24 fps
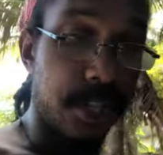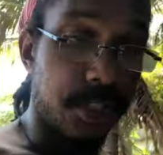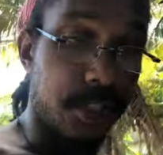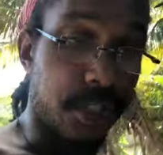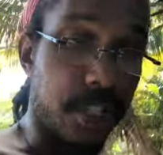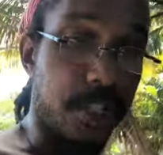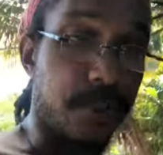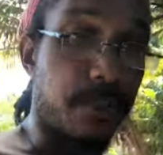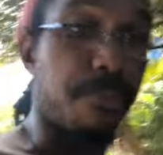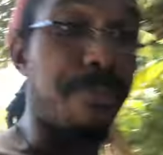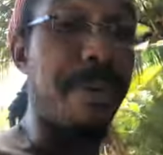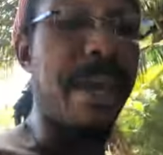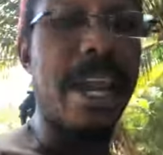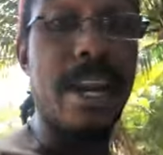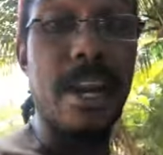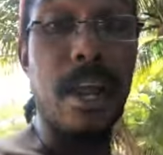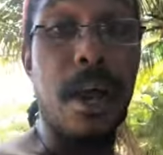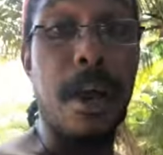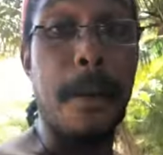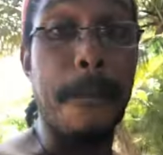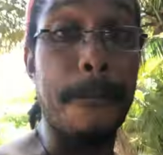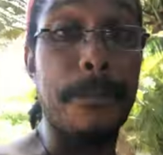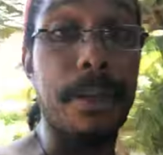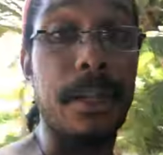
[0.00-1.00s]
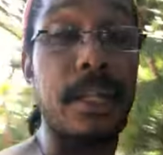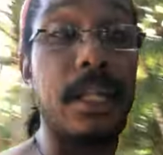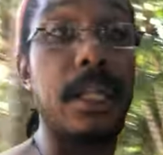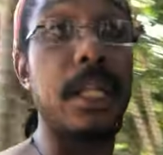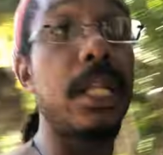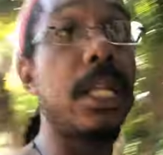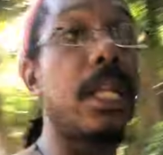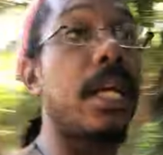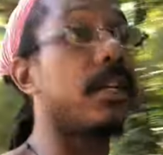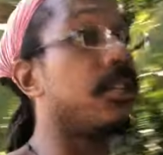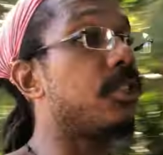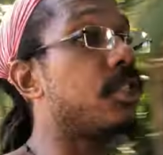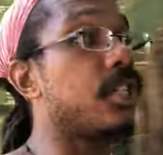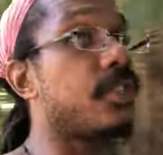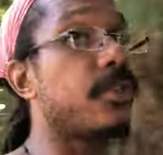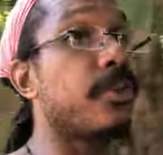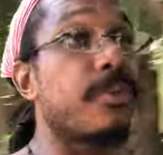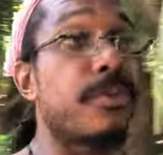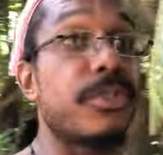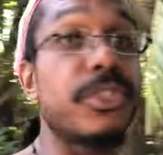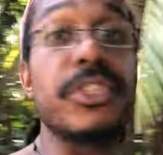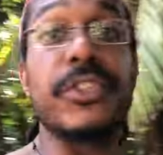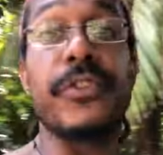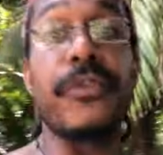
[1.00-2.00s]
just being a bl- just
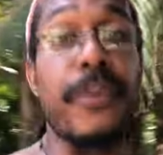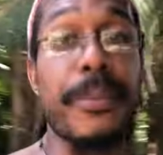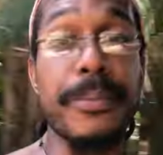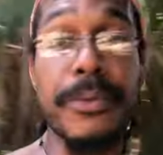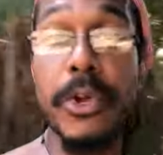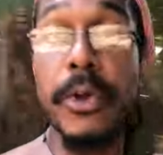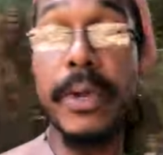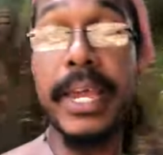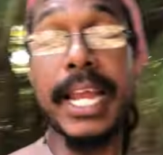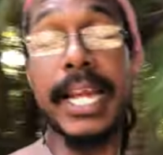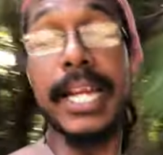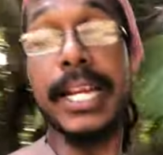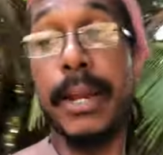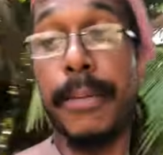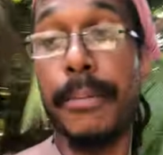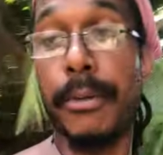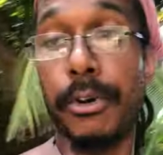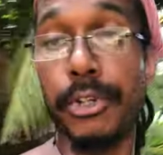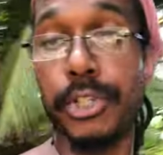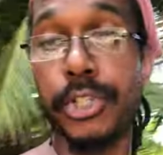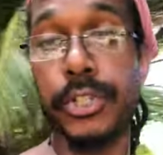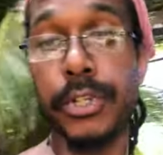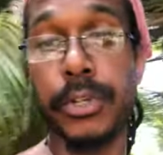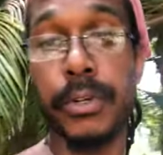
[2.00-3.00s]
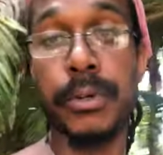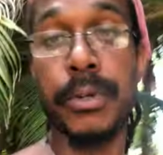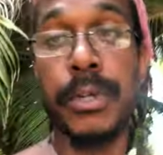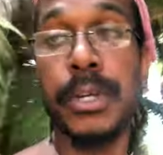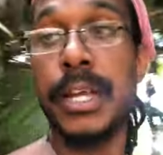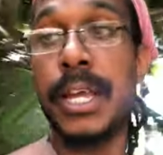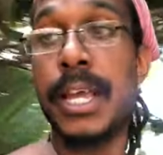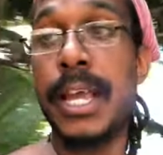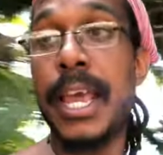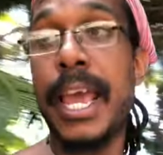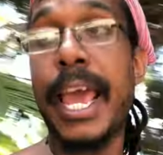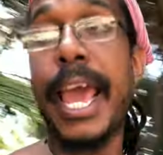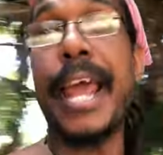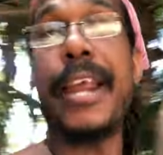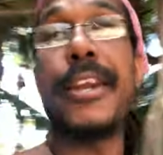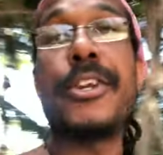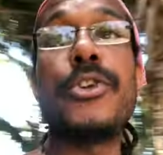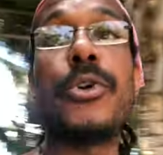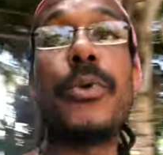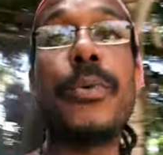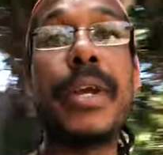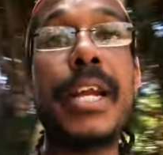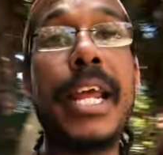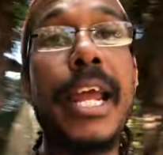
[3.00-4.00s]
just from you getting emotional and
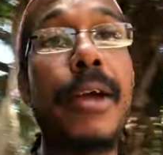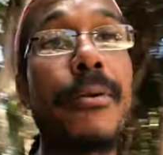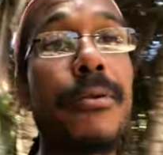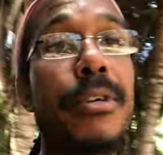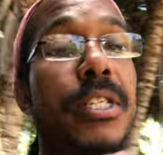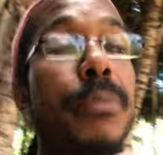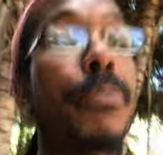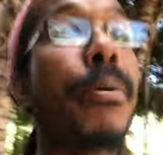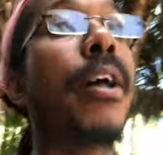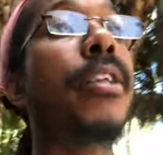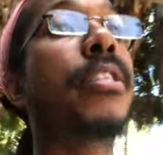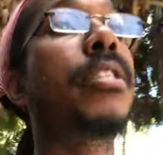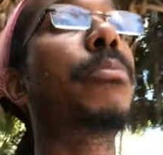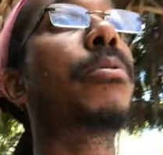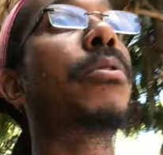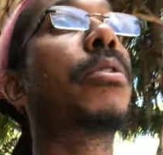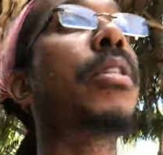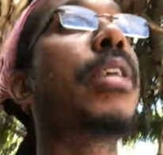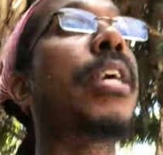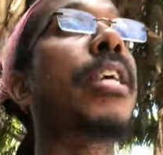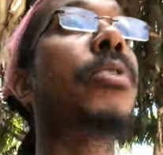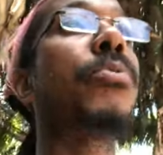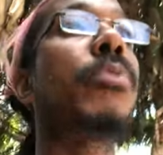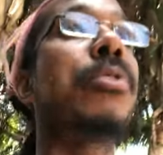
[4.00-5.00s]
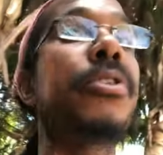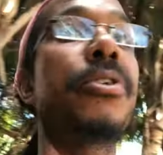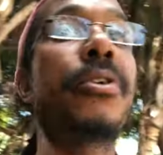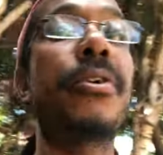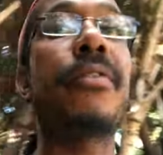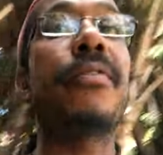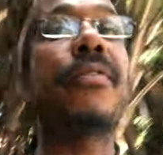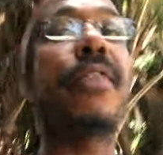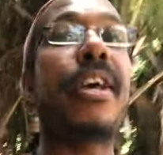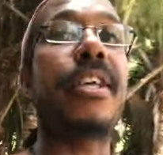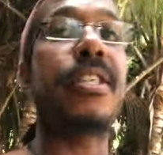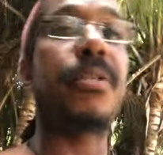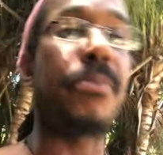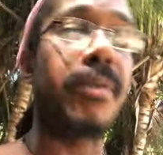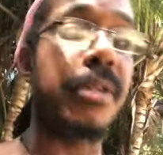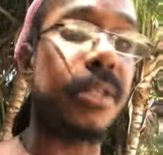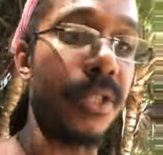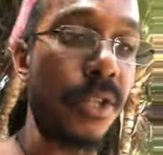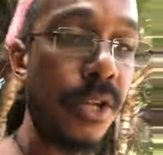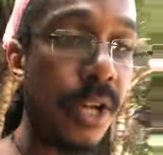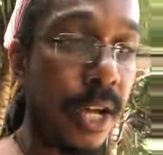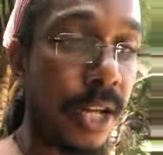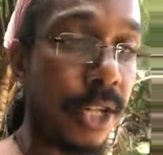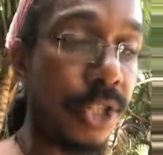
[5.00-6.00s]
doing irresponsible things with your
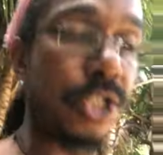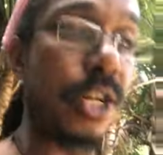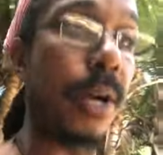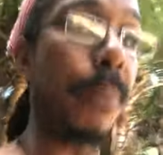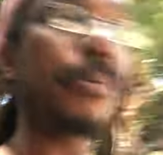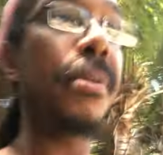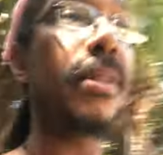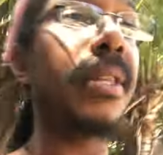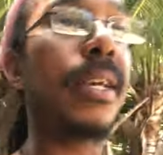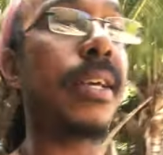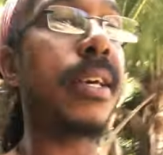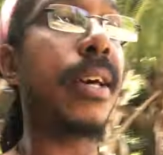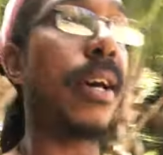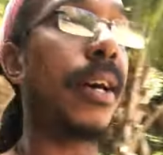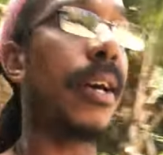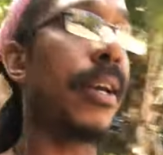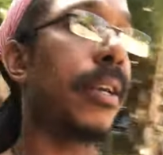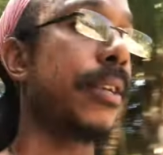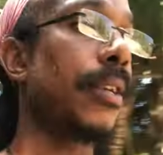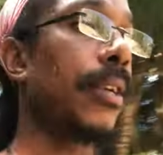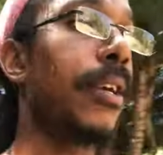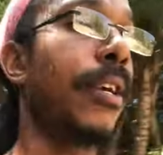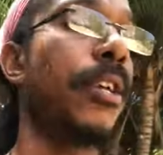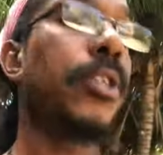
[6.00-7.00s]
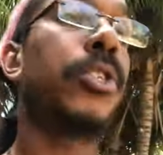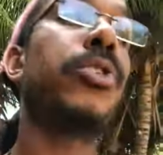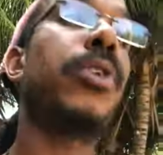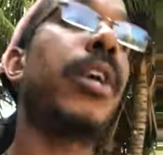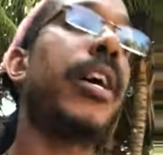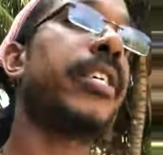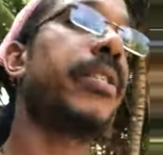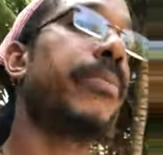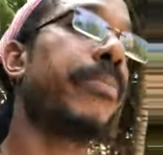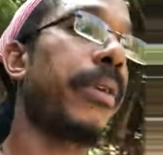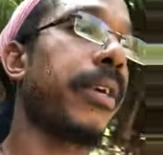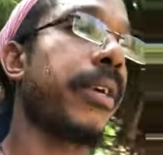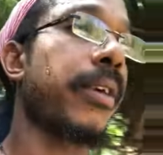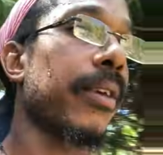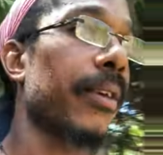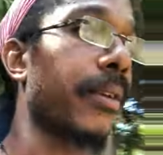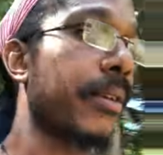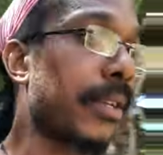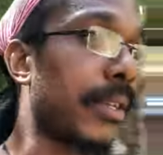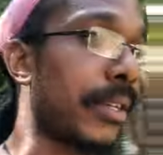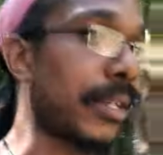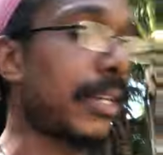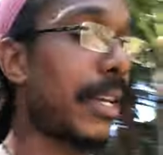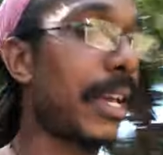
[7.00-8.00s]
investments, jumping the gun. Trust me,
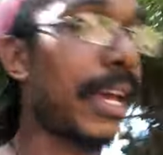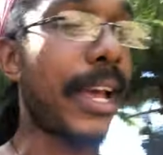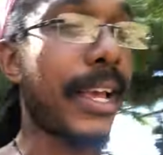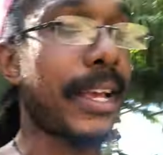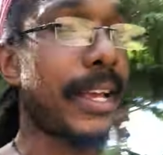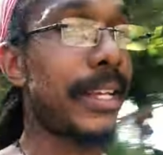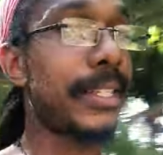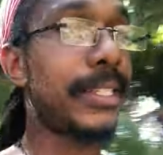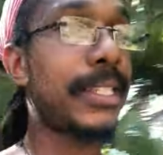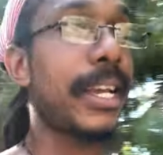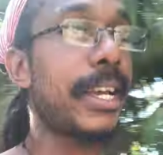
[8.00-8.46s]
it's,